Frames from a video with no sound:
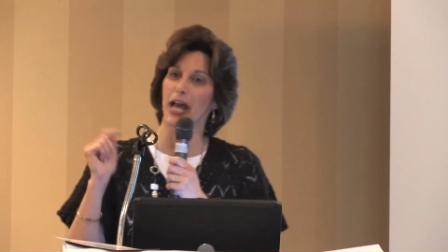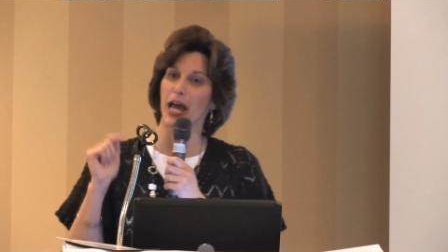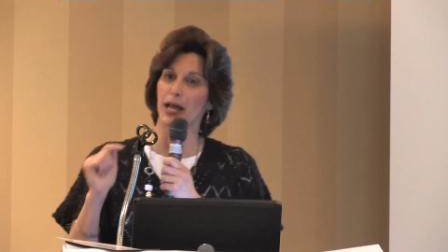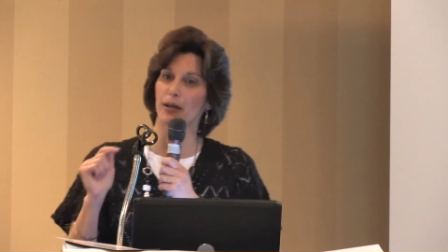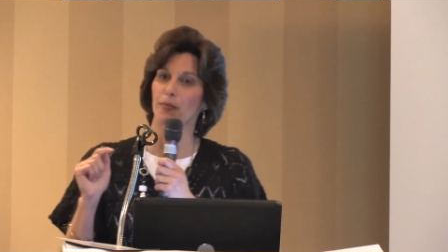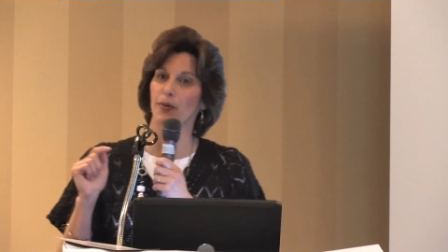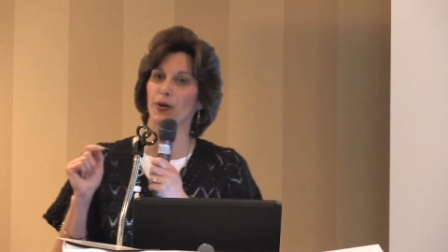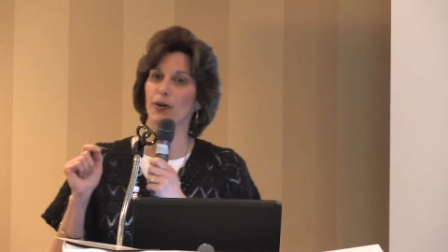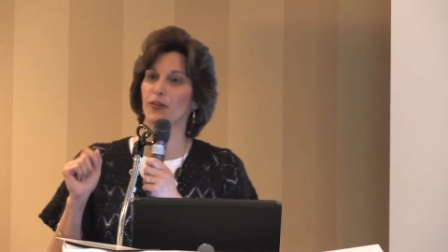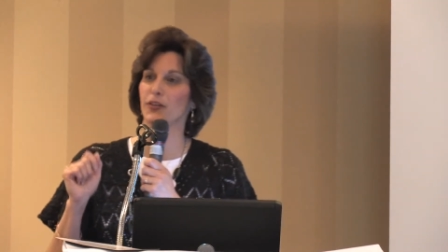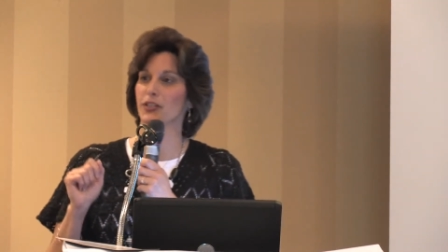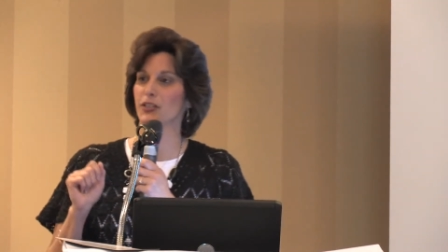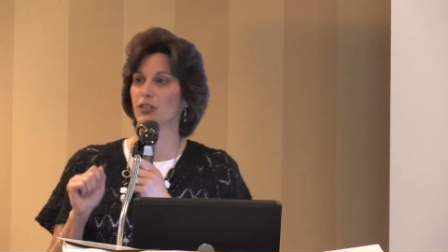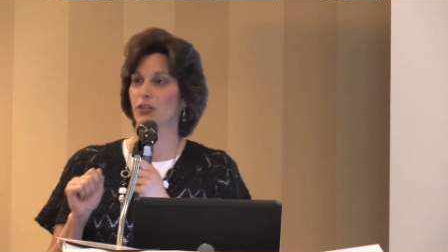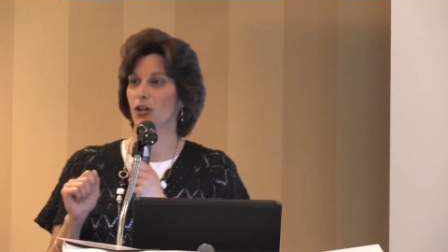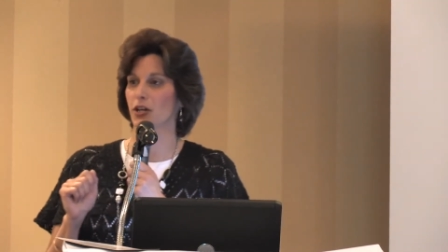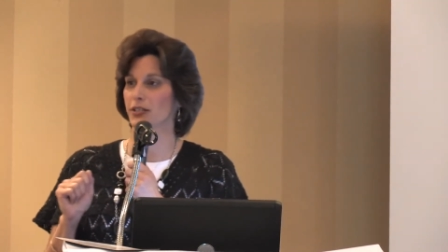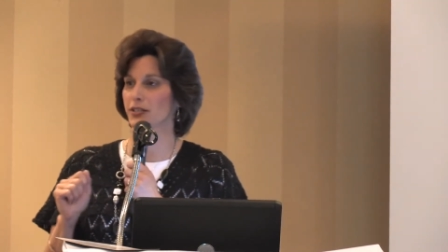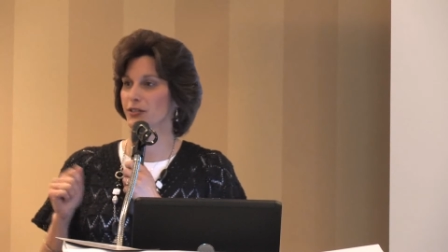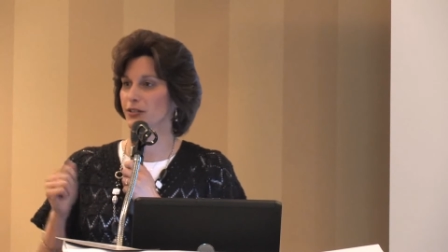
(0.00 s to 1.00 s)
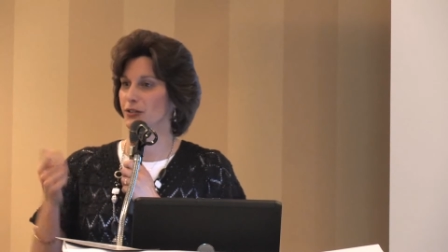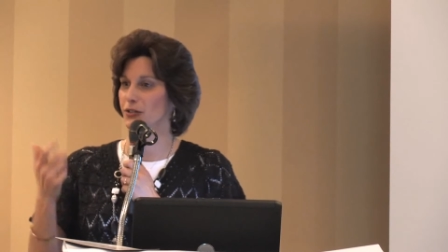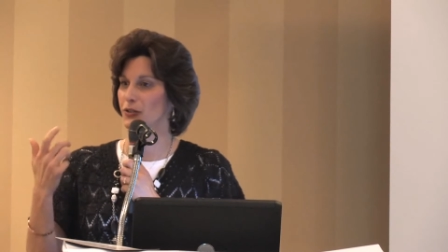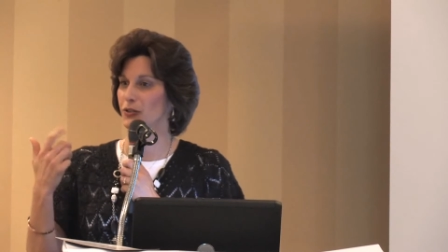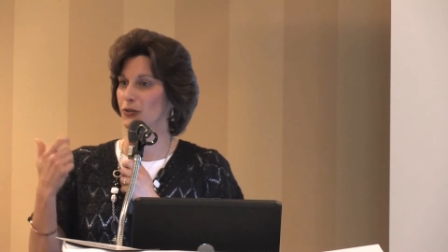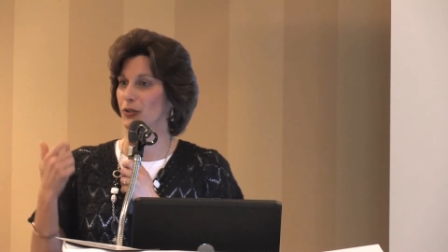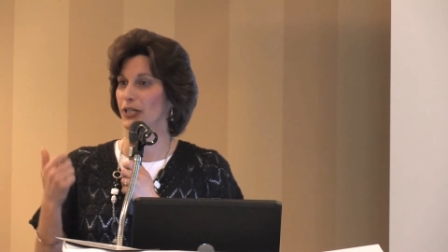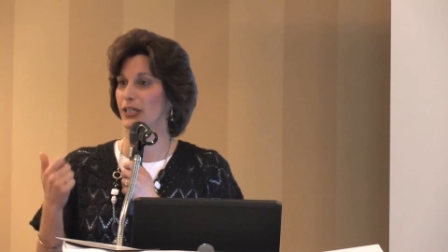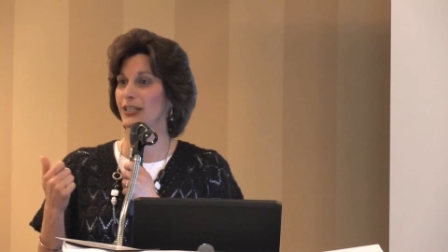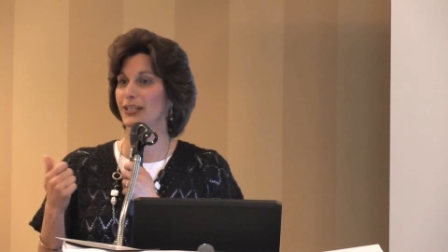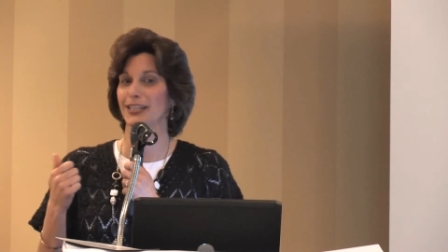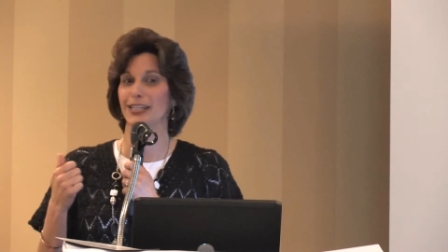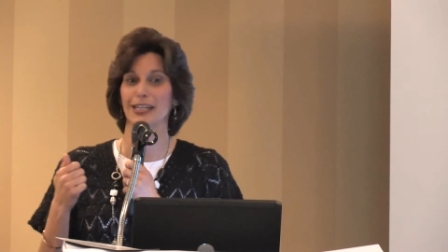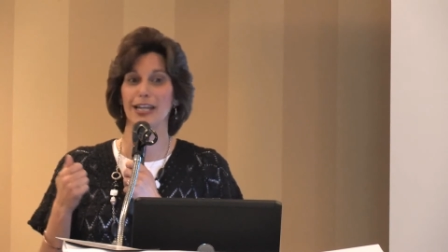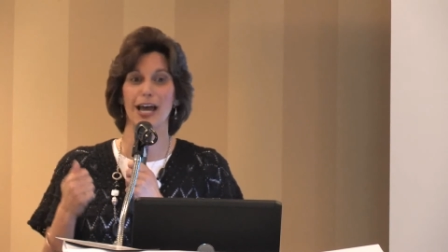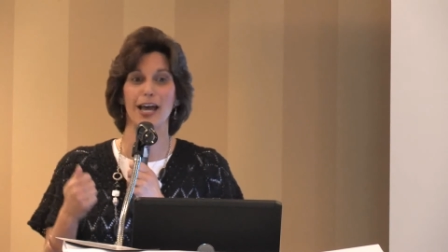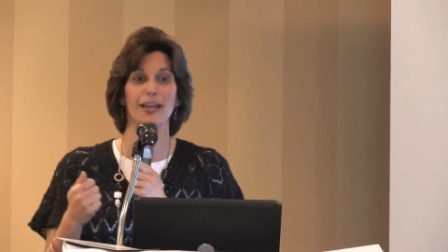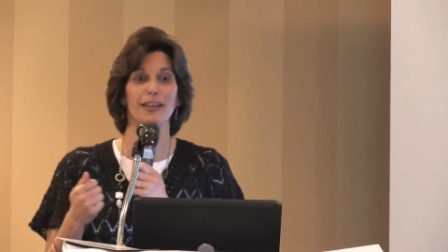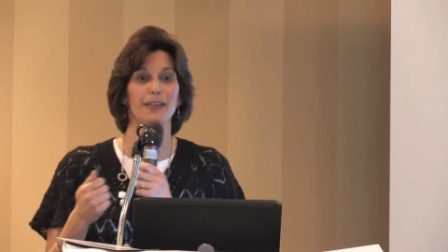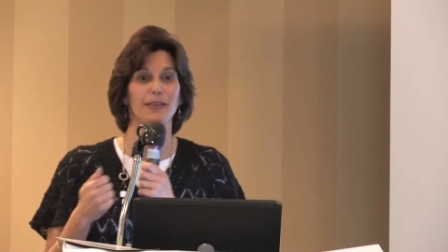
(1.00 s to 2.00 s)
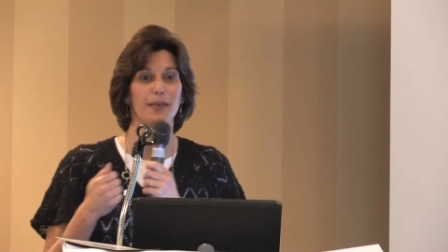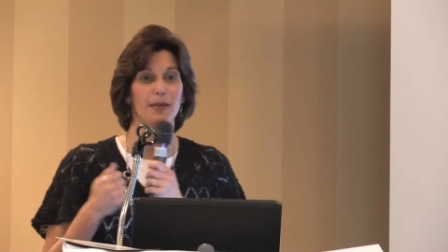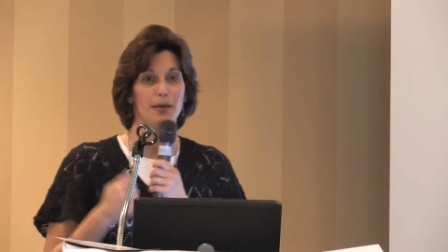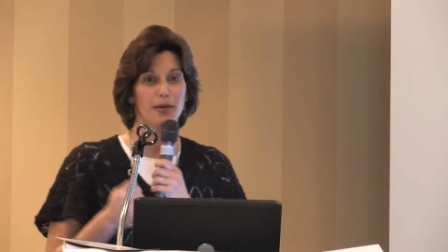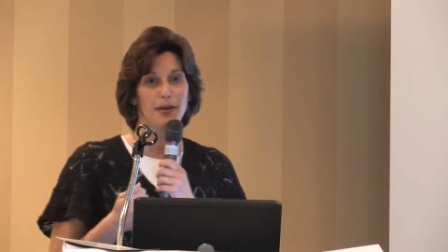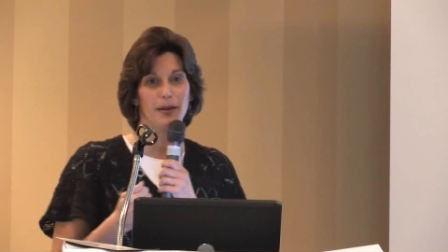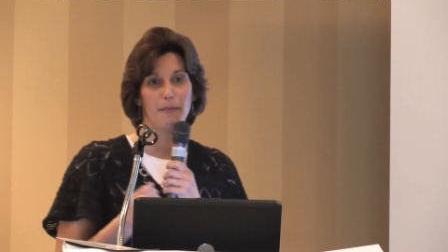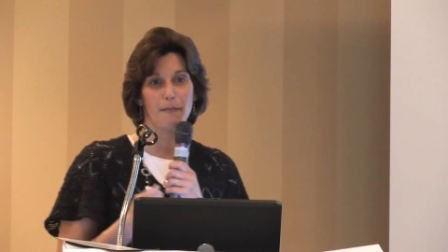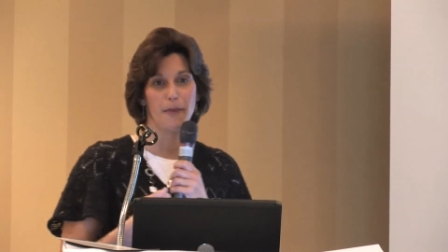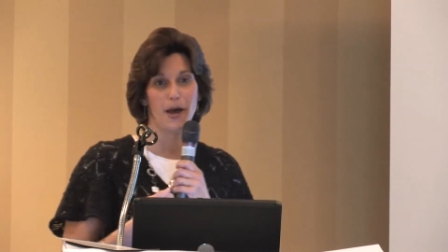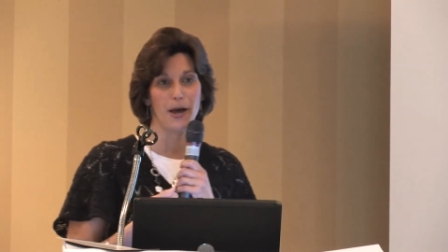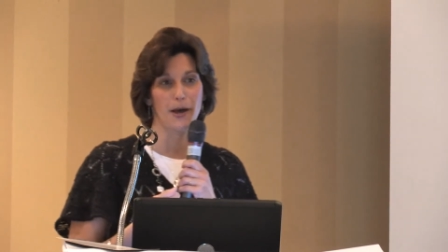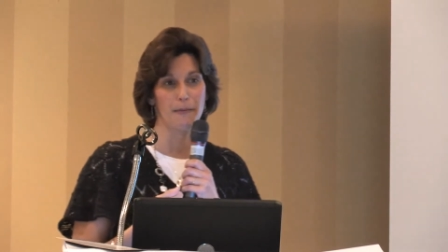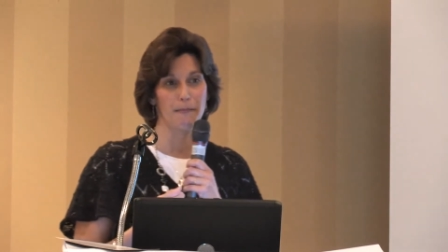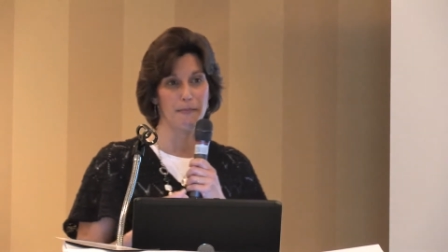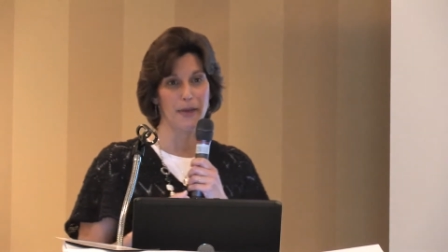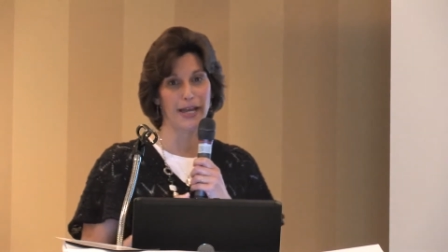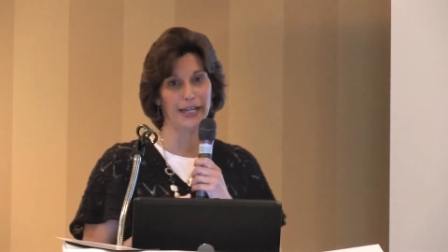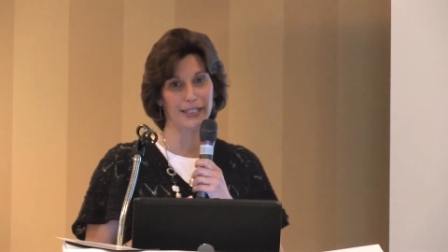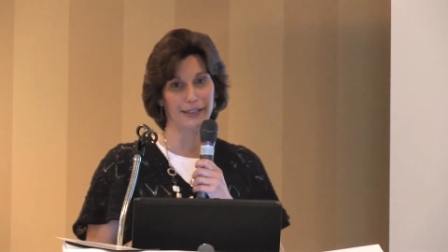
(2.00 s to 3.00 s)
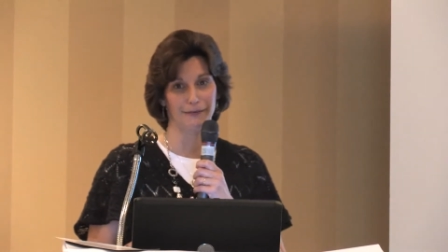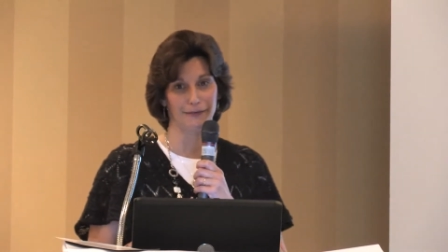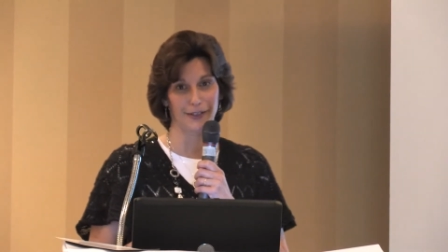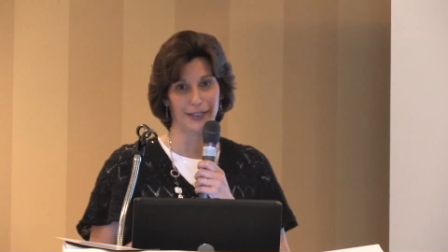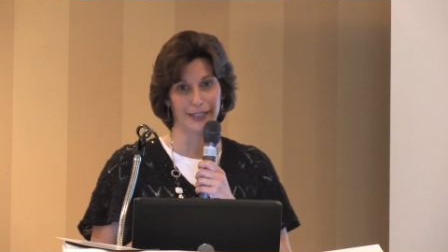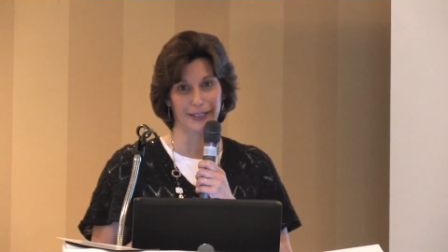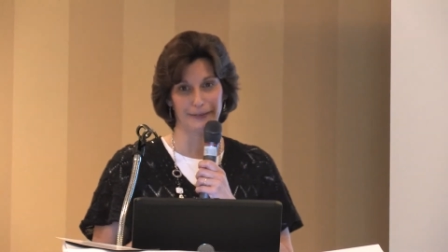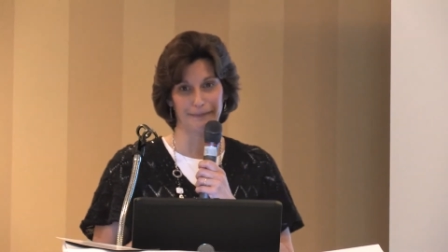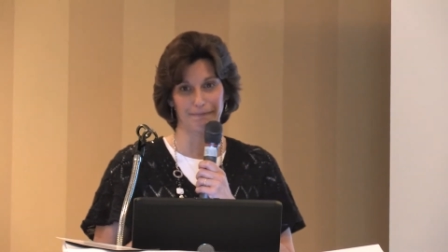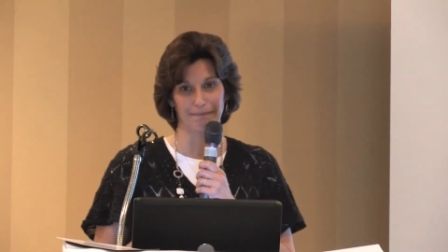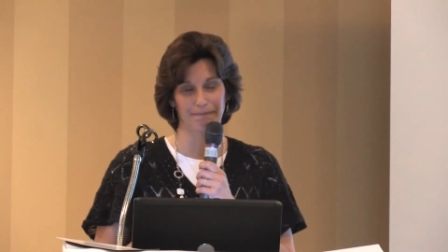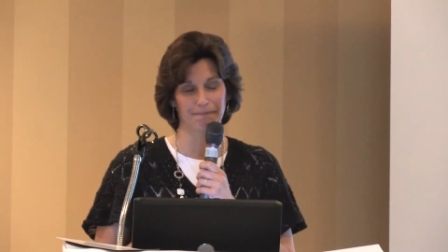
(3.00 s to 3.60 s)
eyeball that's lost the strength and not the magnifier.